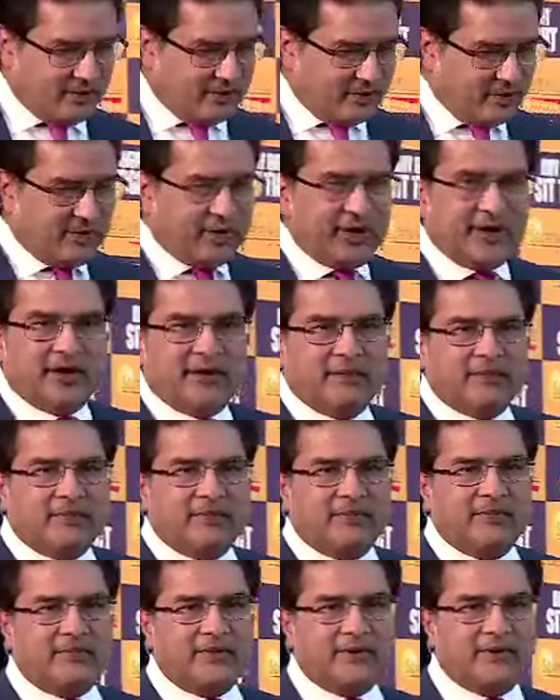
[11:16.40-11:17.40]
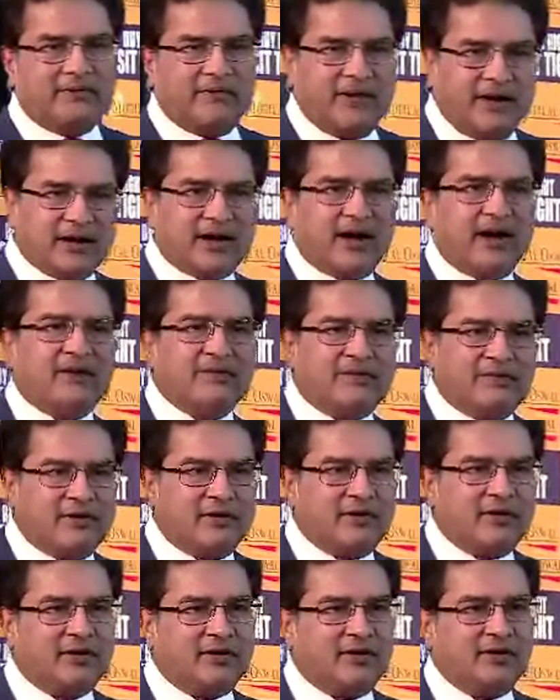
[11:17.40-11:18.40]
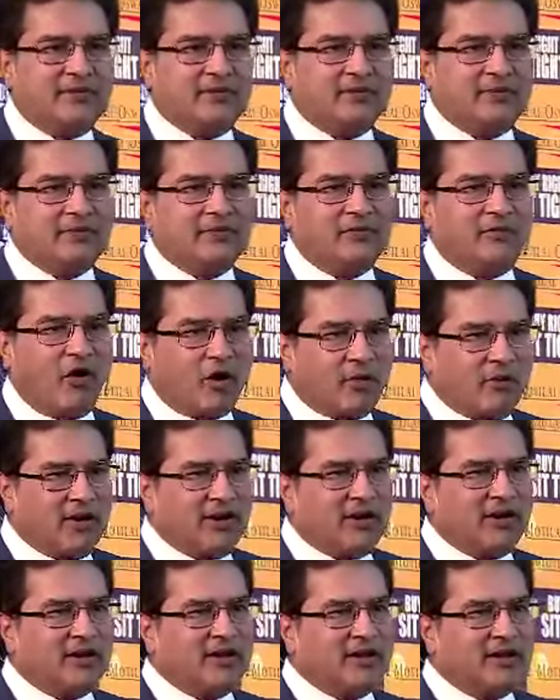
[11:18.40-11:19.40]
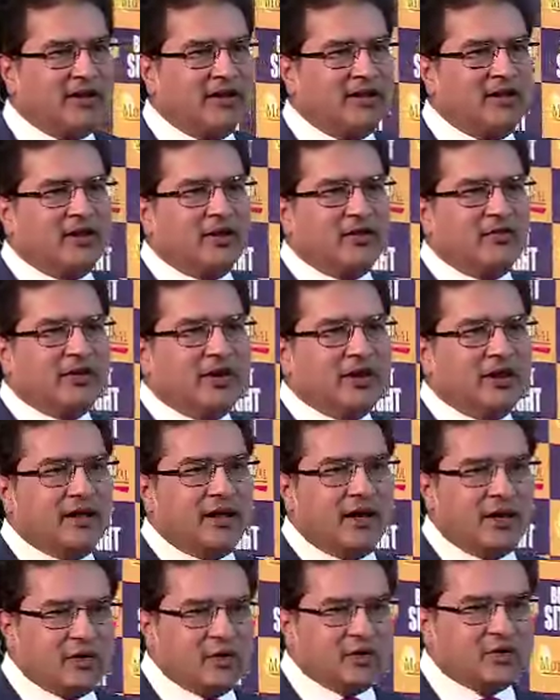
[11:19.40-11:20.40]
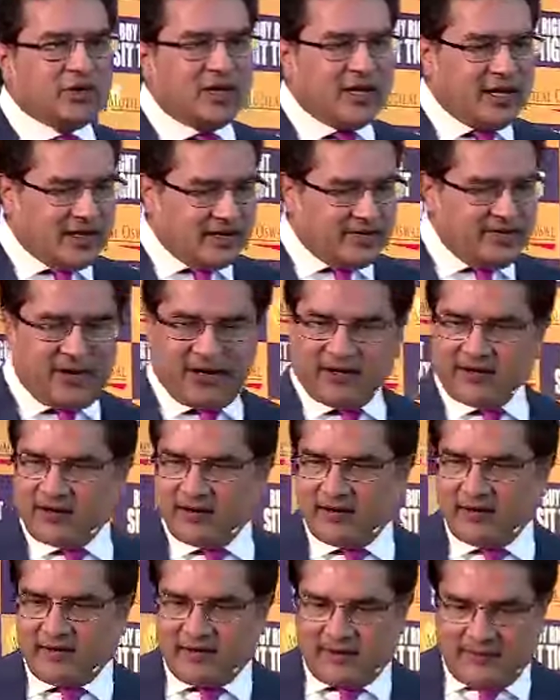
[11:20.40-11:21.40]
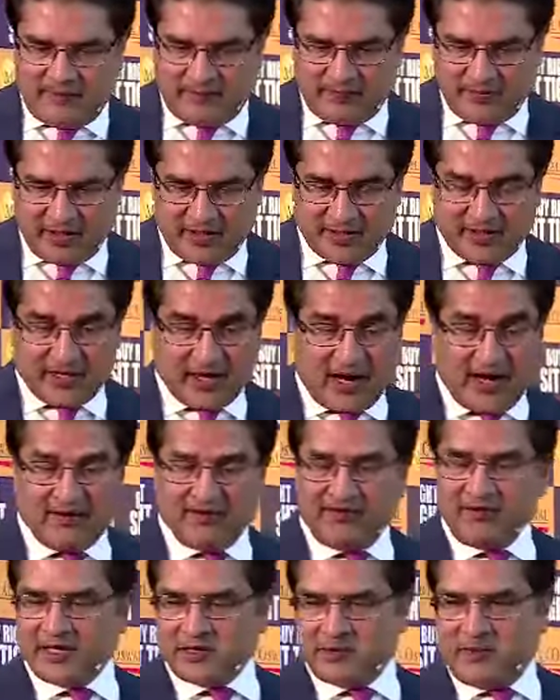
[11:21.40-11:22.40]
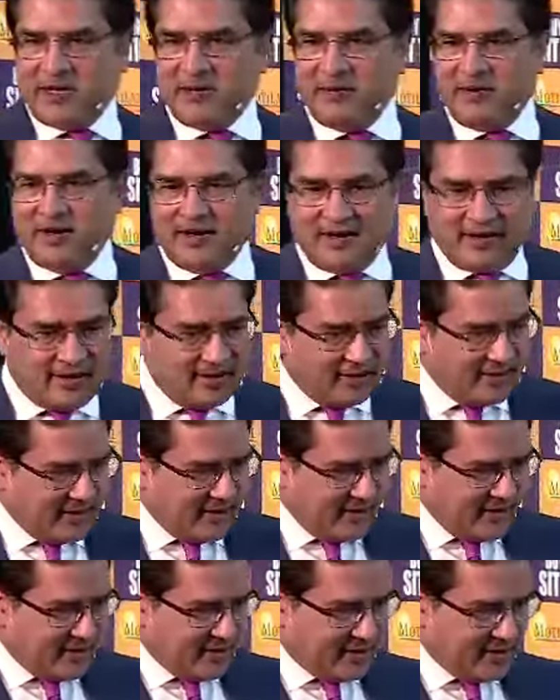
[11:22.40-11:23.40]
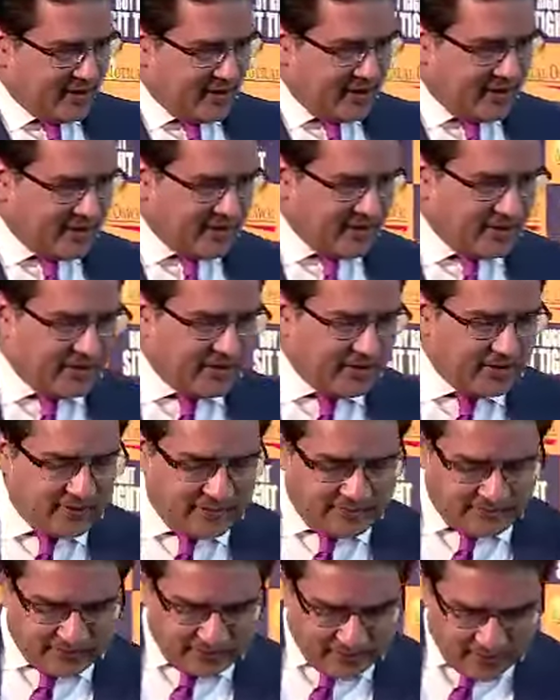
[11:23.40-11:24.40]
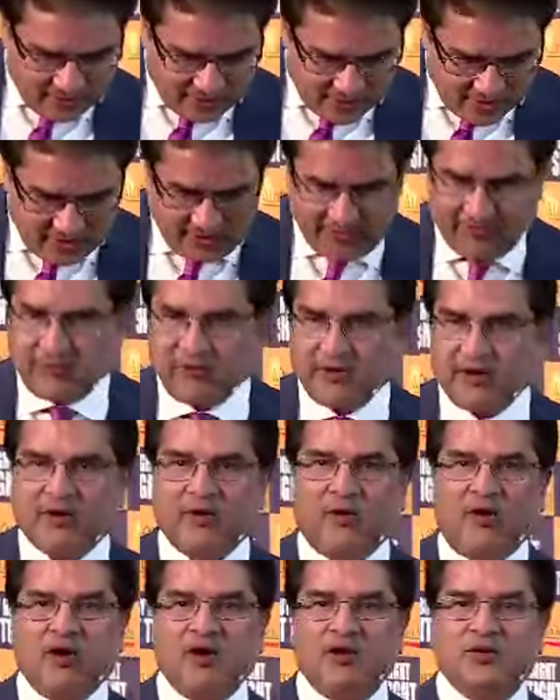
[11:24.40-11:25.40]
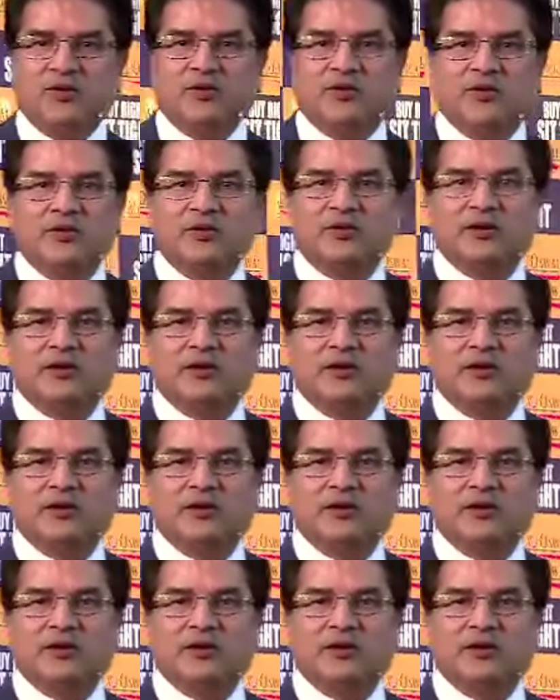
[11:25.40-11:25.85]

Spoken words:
very different kind of format, very unusual. In fact, it's a kind of experiment that we have called you